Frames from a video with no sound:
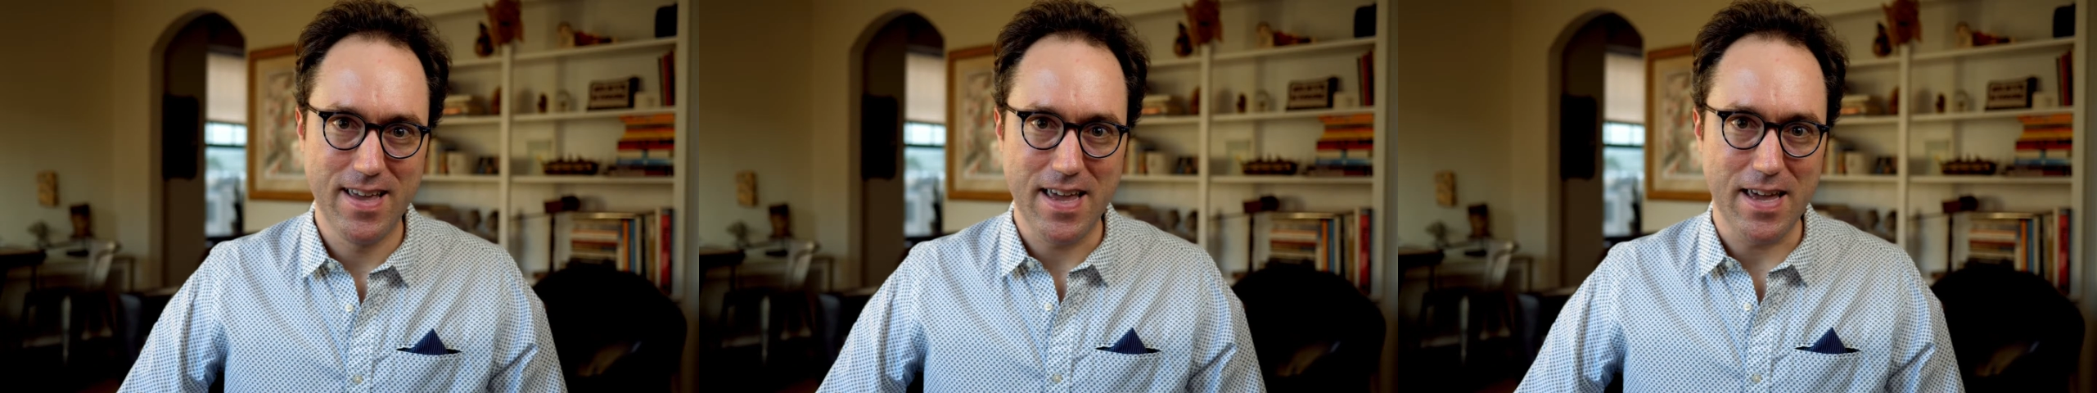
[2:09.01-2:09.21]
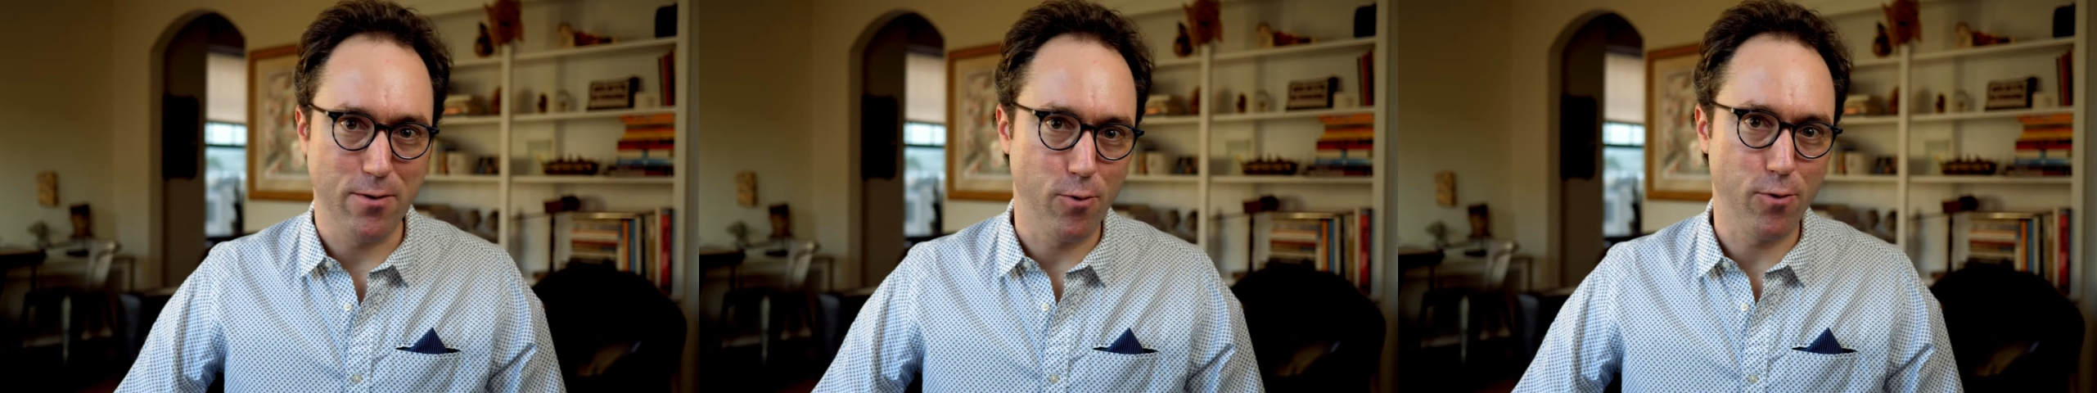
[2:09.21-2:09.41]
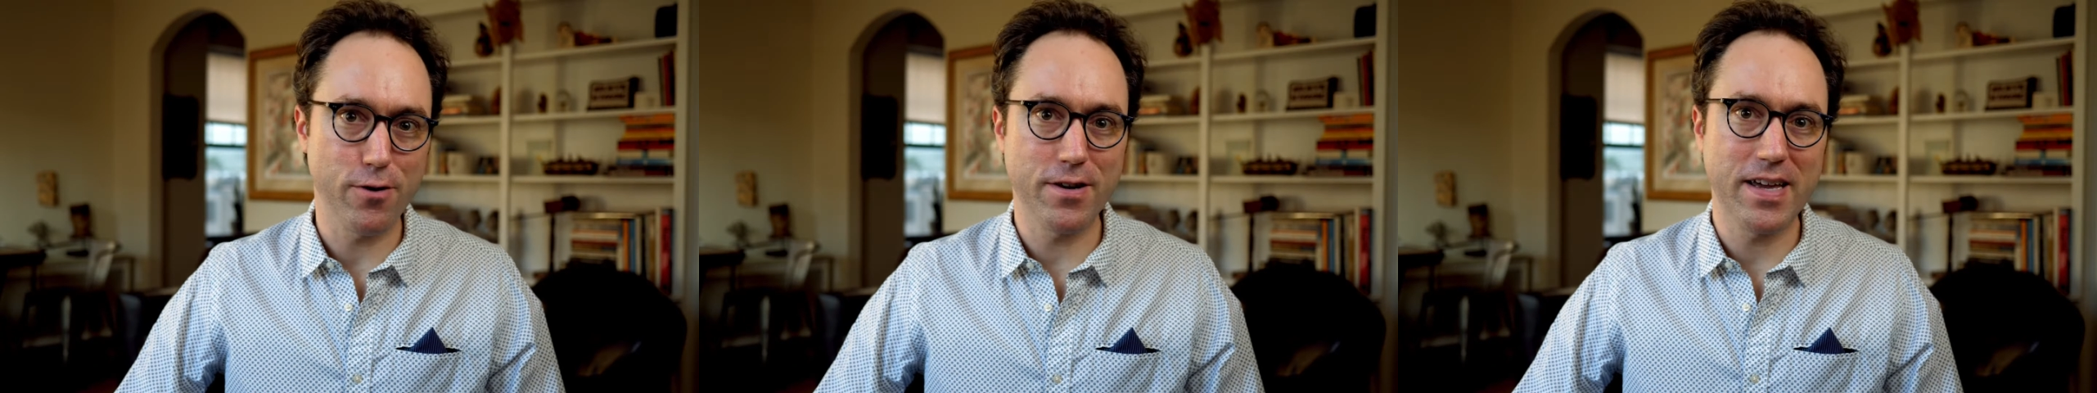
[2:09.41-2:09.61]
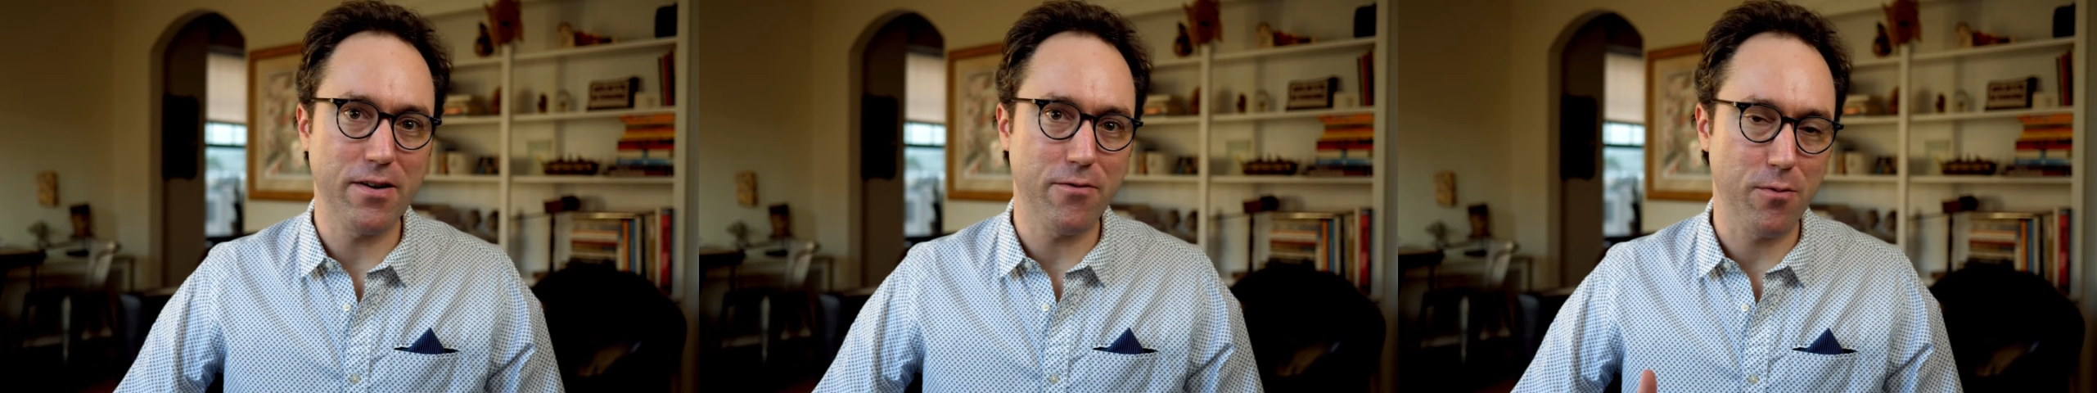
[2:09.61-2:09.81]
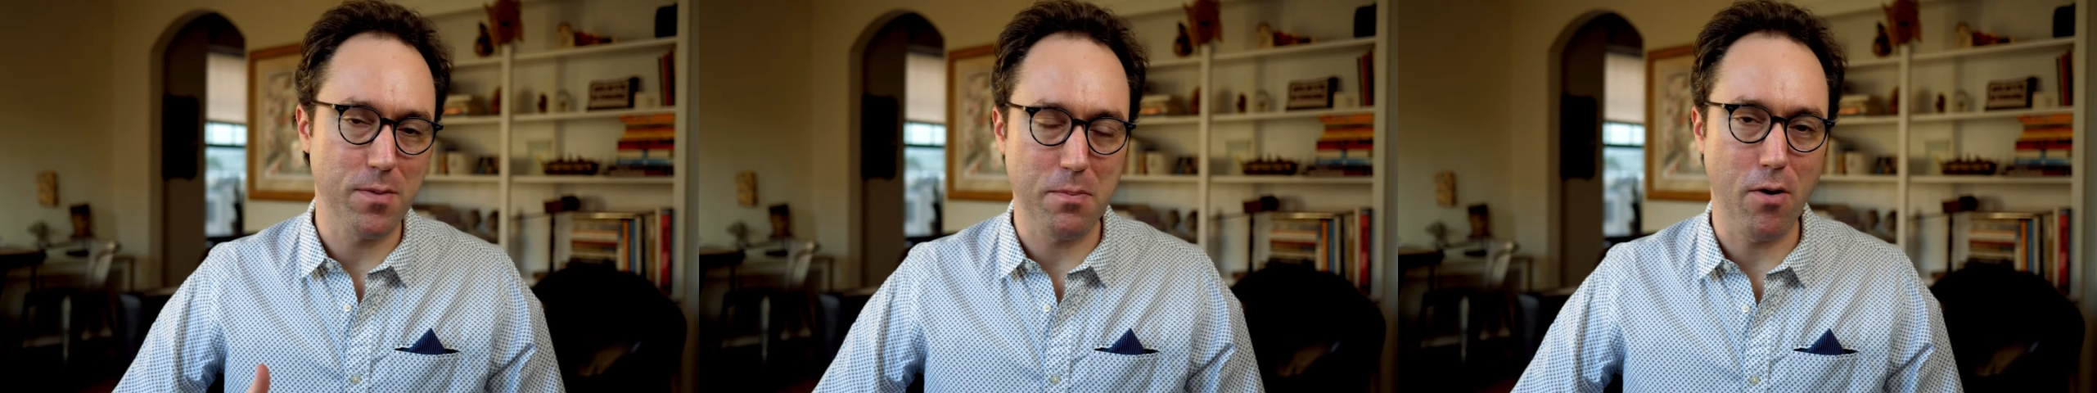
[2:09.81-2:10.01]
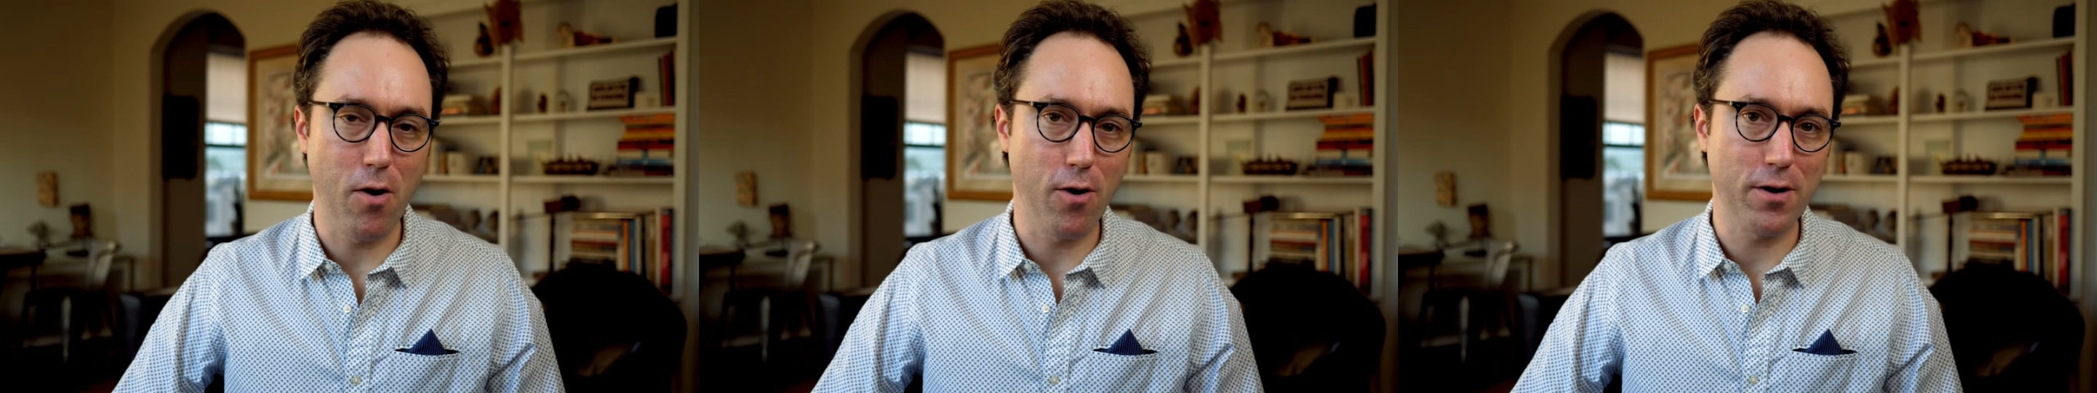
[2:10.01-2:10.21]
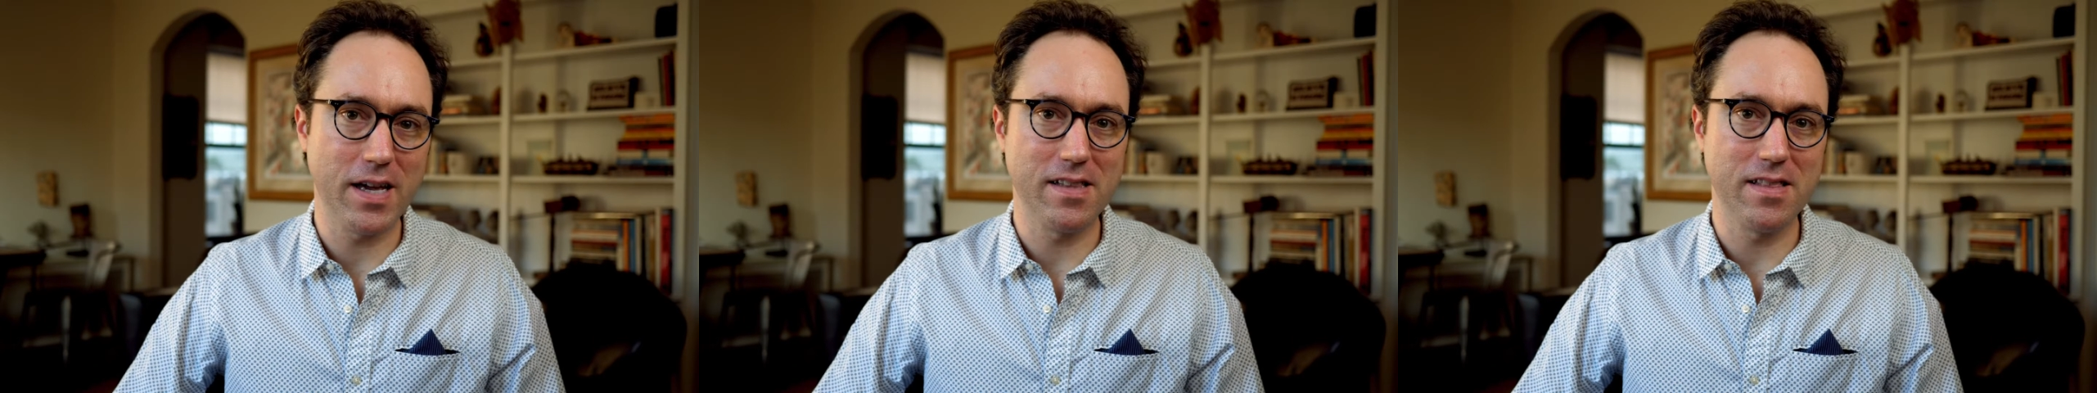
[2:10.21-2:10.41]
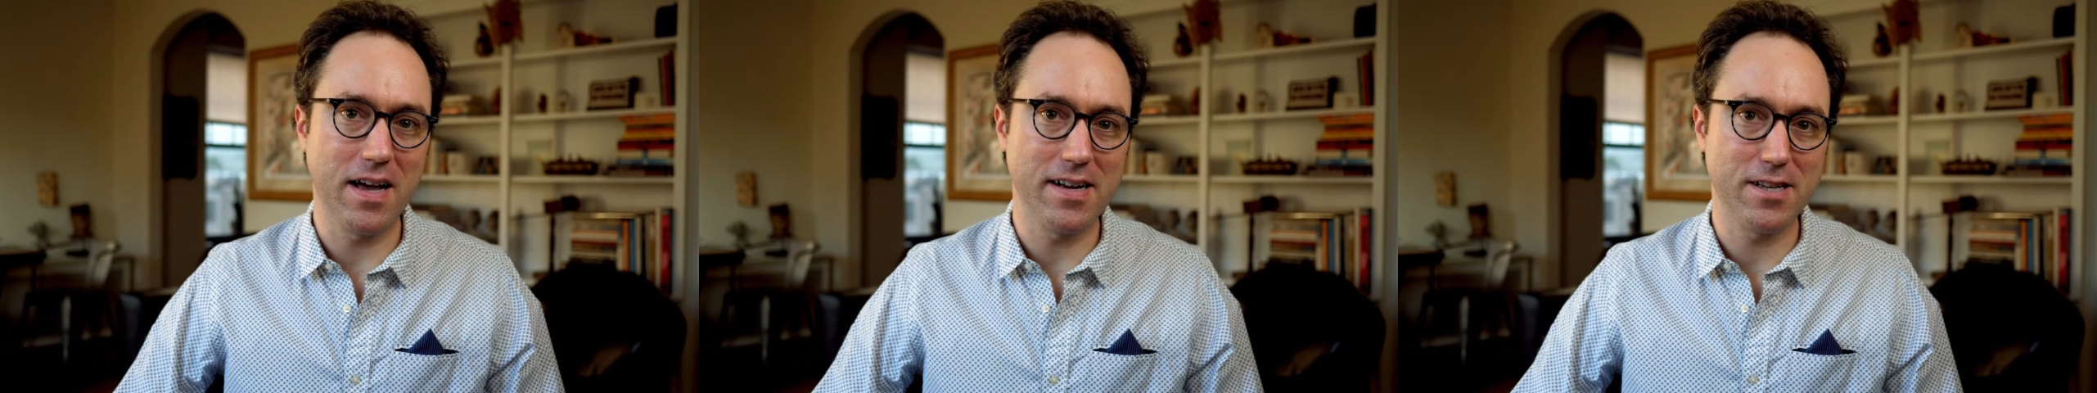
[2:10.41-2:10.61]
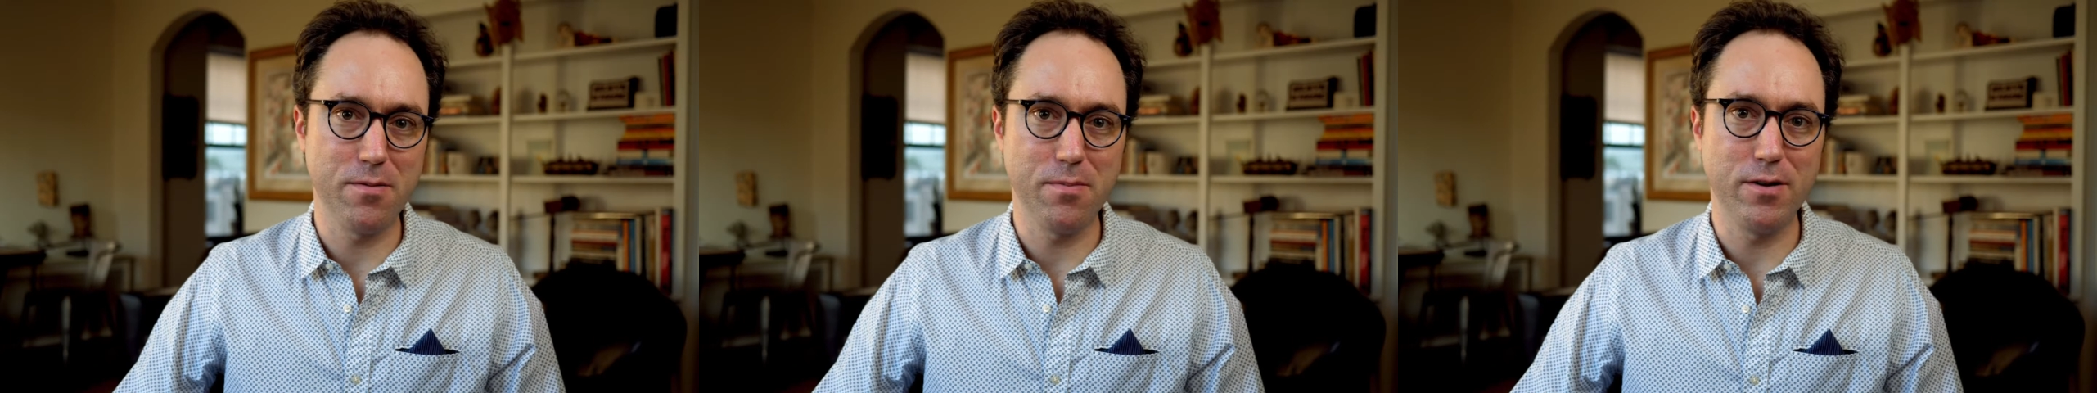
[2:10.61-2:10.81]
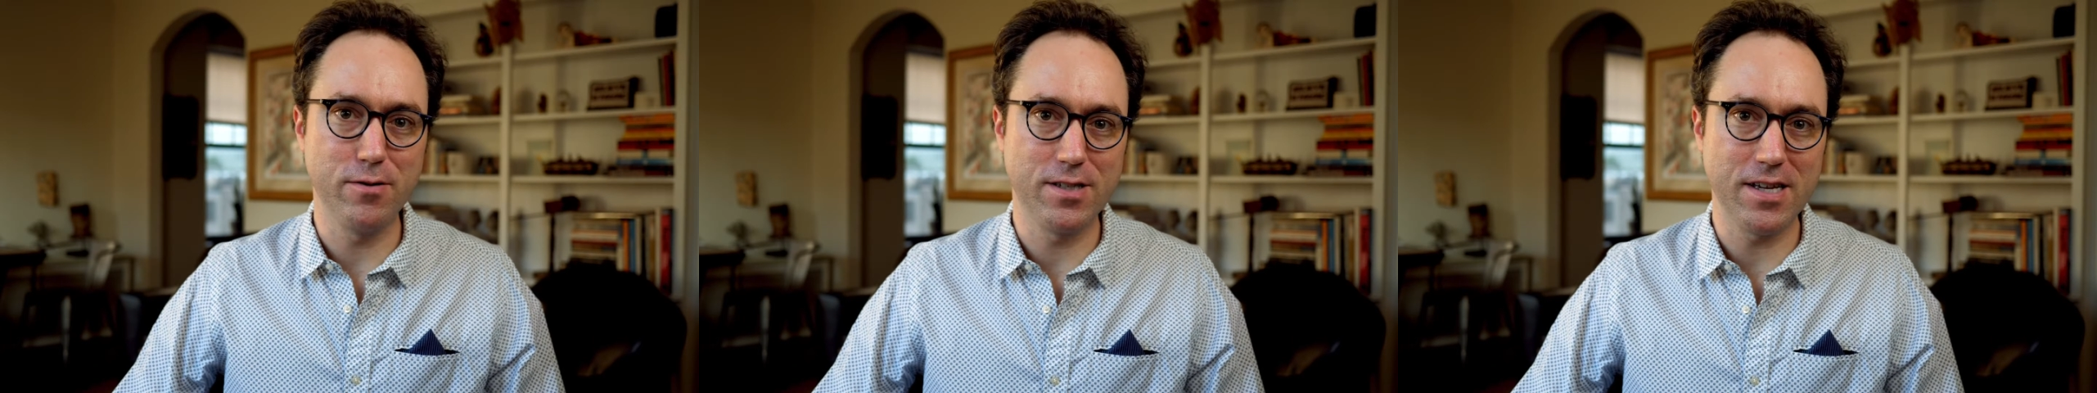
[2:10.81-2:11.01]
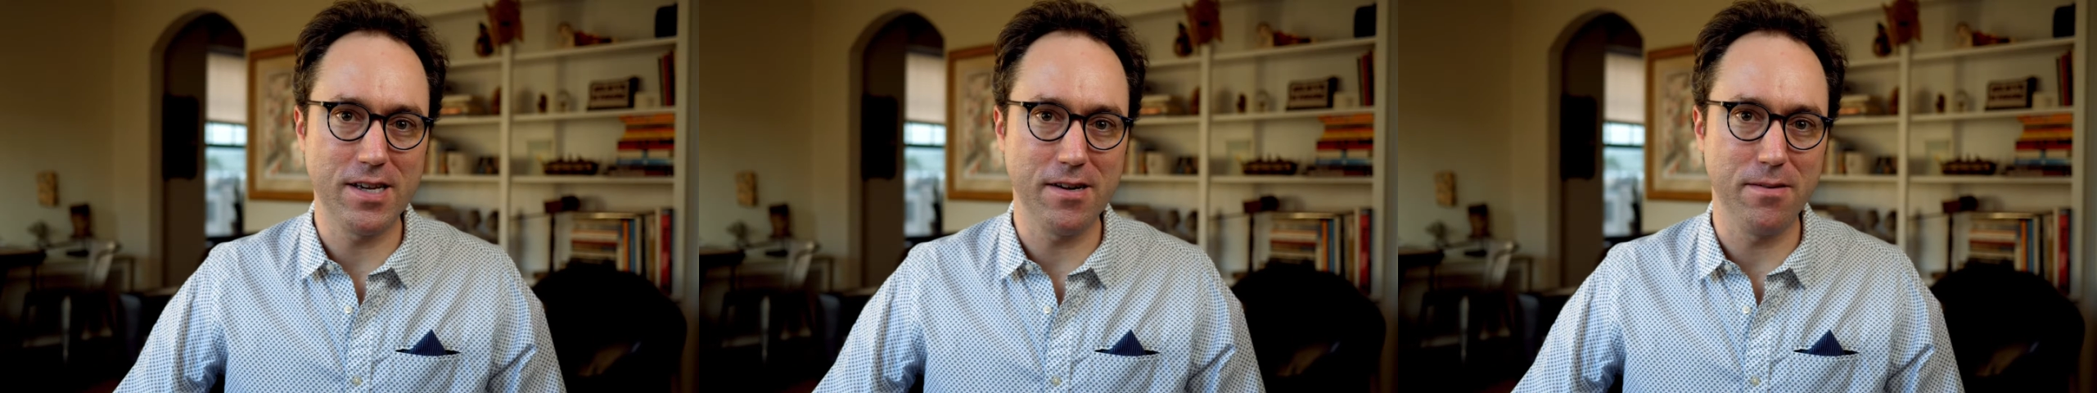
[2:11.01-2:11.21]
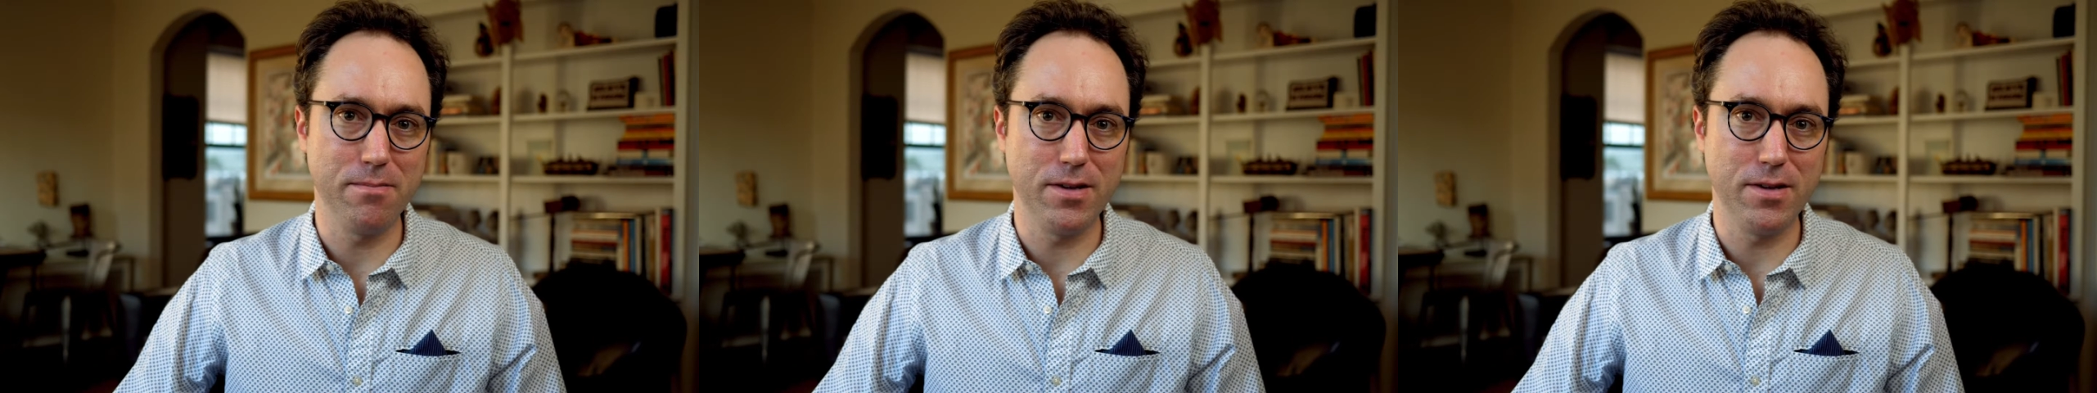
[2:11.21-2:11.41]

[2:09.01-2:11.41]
In order to get from the parking lot to the museum,